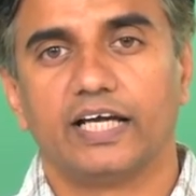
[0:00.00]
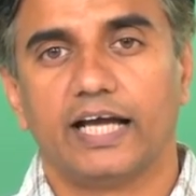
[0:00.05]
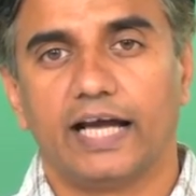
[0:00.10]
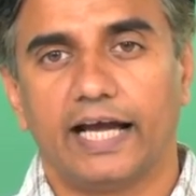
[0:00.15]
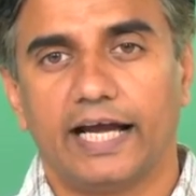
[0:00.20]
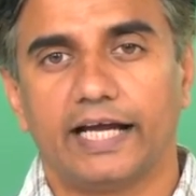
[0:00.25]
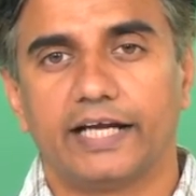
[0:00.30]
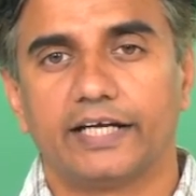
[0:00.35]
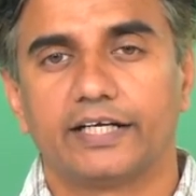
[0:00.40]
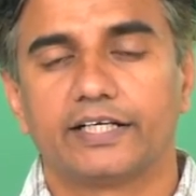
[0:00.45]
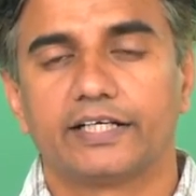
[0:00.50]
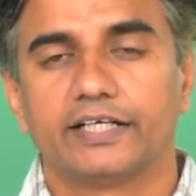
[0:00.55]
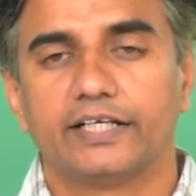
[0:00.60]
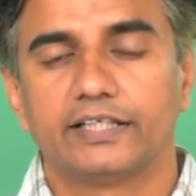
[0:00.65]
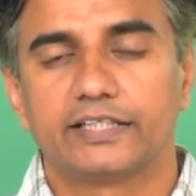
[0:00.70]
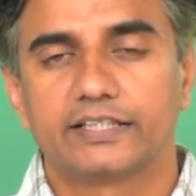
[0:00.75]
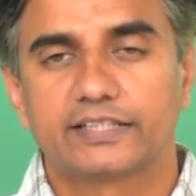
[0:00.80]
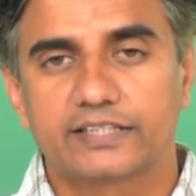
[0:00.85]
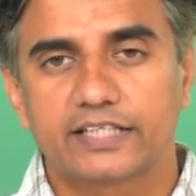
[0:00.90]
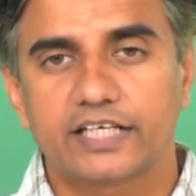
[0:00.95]
and
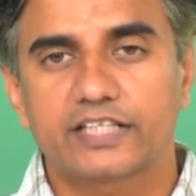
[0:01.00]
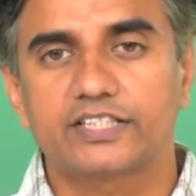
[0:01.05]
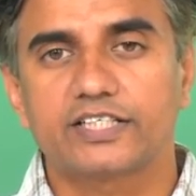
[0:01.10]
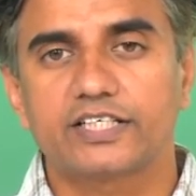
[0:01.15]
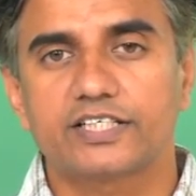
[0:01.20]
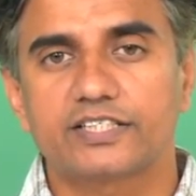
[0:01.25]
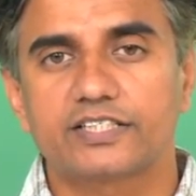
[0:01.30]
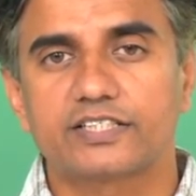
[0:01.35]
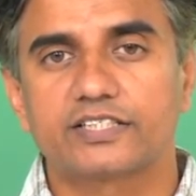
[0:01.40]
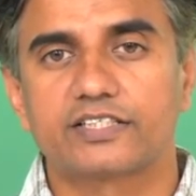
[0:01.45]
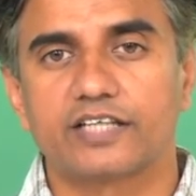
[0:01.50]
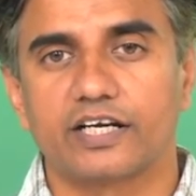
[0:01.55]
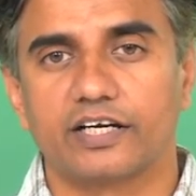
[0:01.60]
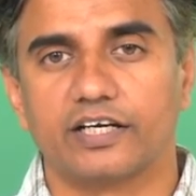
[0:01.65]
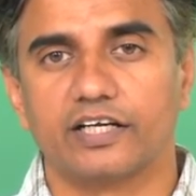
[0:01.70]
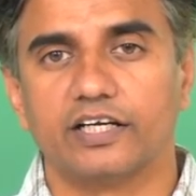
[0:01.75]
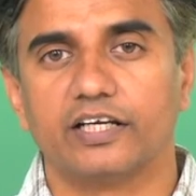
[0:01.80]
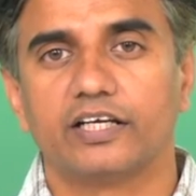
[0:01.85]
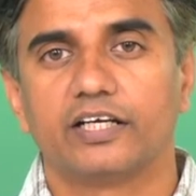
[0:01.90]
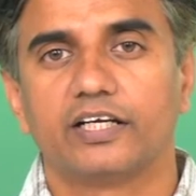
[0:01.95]
such a
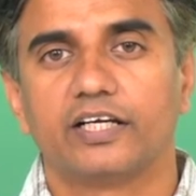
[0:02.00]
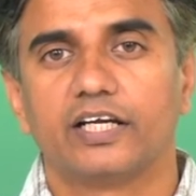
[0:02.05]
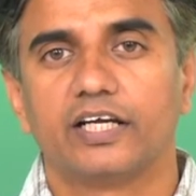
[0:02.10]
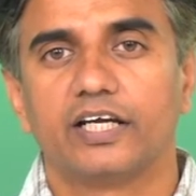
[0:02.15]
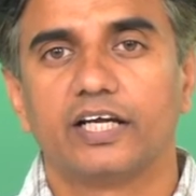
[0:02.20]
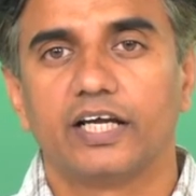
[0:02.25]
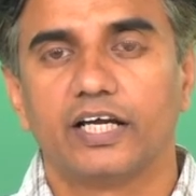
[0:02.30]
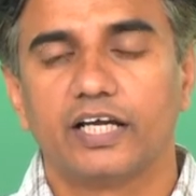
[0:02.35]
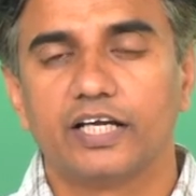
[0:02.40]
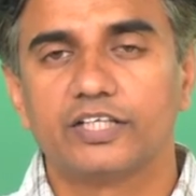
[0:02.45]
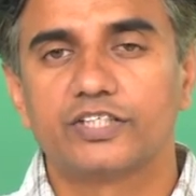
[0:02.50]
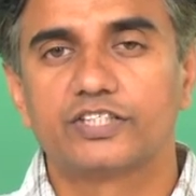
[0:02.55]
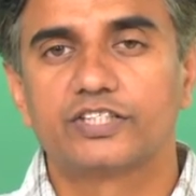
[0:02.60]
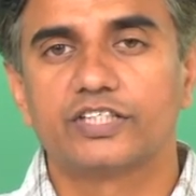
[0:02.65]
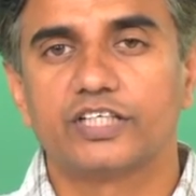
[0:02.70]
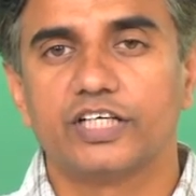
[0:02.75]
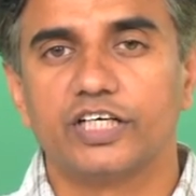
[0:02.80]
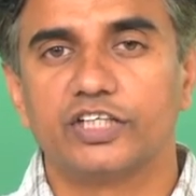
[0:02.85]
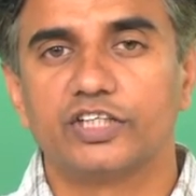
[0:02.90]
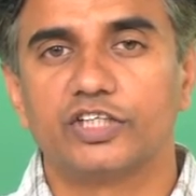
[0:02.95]
study is
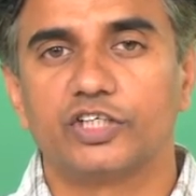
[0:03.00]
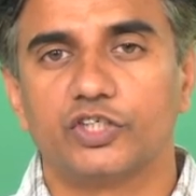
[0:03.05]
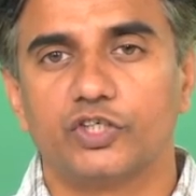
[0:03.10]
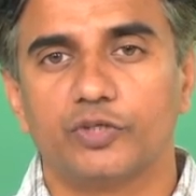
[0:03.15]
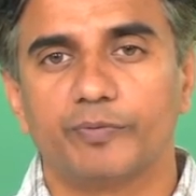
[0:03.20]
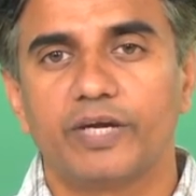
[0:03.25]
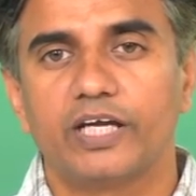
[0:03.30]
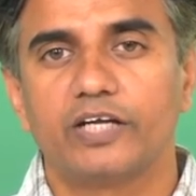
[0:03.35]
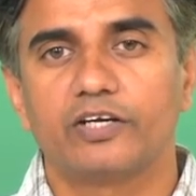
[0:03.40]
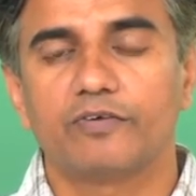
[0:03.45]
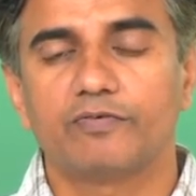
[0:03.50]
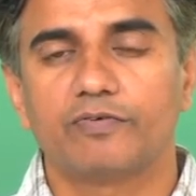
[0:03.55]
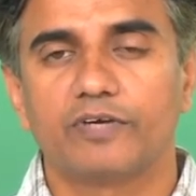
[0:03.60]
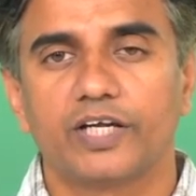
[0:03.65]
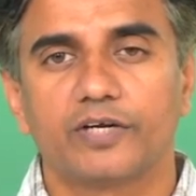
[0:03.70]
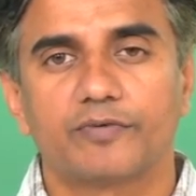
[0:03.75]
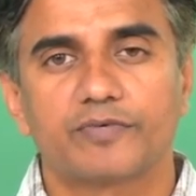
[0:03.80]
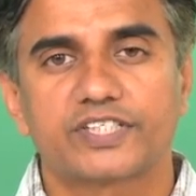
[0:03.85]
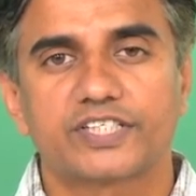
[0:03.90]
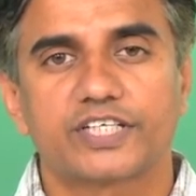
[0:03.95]
in the domain of
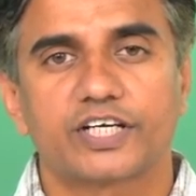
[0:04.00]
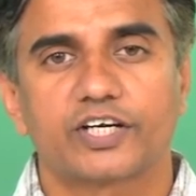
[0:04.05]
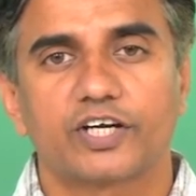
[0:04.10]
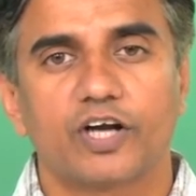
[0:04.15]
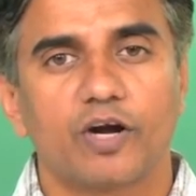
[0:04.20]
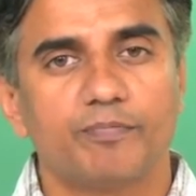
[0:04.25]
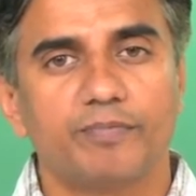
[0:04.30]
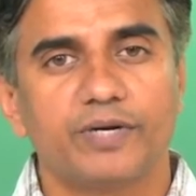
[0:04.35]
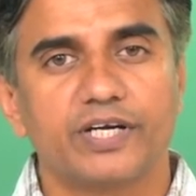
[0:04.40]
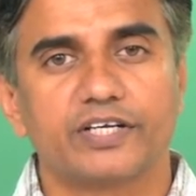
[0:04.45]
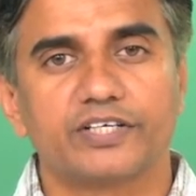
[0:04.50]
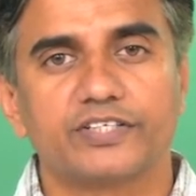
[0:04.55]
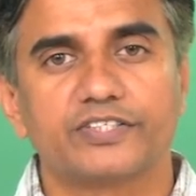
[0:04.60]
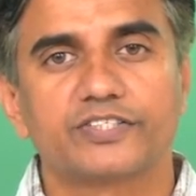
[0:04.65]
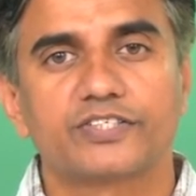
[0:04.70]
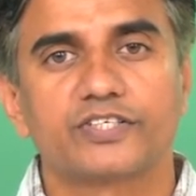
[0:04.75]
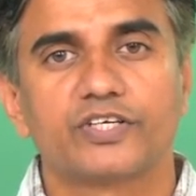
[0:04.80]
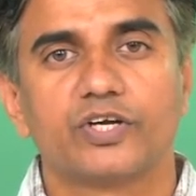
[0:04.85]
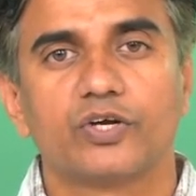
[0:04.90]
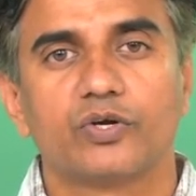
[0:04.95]
linguistic
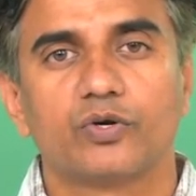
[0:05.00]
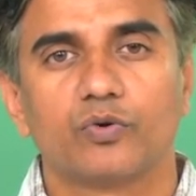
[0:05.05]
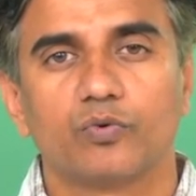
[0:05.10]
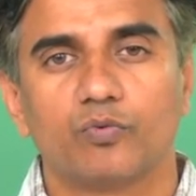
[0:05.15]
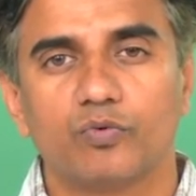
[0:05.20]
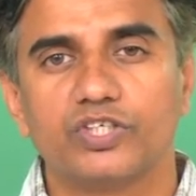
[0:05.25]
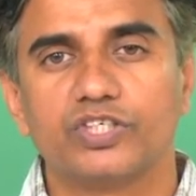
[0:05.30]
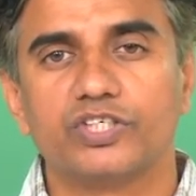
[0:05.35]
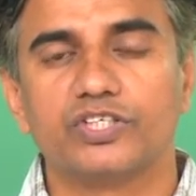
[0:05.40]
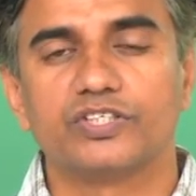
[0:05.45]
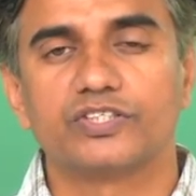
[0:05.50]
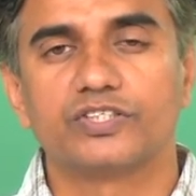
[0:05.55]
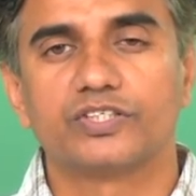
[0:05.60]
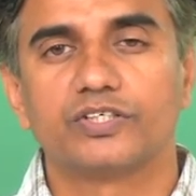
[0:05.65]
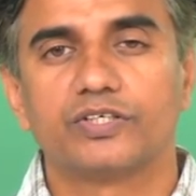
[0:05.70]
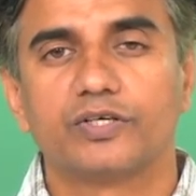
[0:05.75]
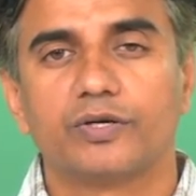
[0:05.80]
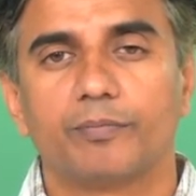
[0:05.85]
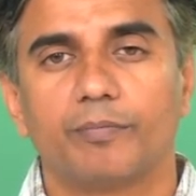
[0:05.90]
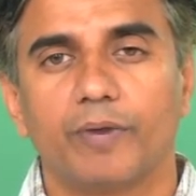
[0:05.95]
competence, which is
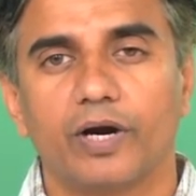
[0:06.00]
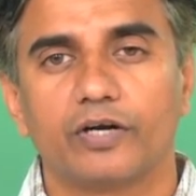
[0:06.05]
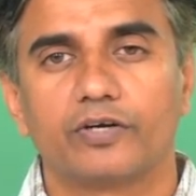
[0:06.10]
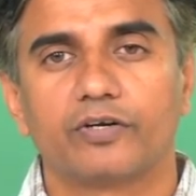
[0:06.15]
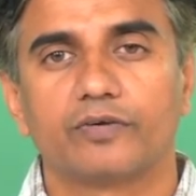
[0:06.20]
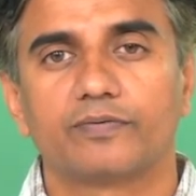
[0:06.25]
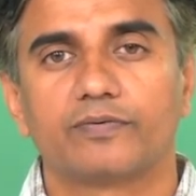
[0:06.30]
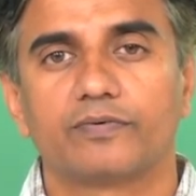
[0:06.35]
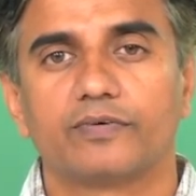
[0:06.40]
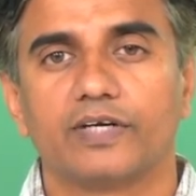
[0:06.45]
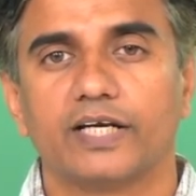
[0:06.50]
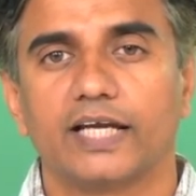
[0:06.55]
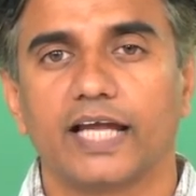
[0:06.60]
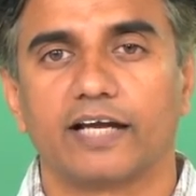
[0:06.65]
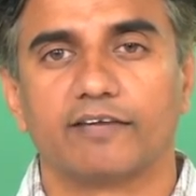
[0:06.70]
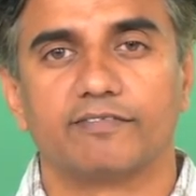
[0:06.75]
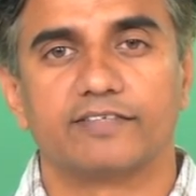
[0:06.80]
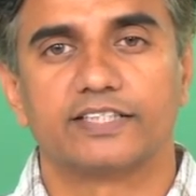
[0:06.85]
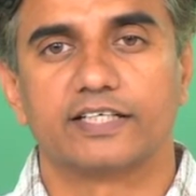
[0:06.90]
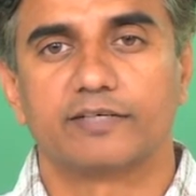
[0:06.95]
part of
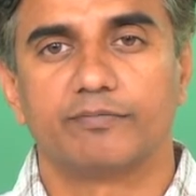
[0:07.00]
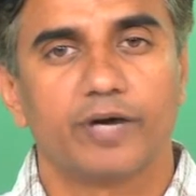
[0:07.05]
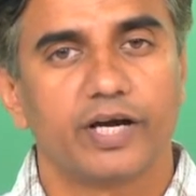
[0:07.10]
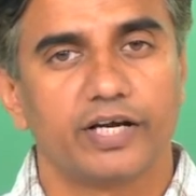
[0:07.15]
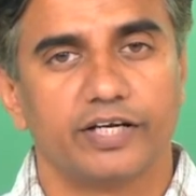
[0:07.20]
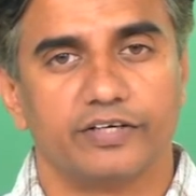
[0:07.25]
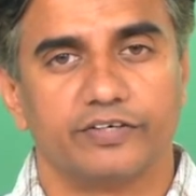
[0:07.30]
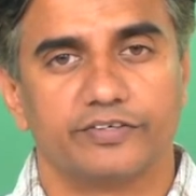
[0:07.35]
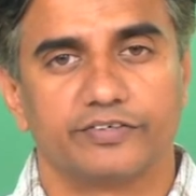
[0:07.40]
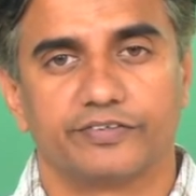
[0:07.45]
language and mind.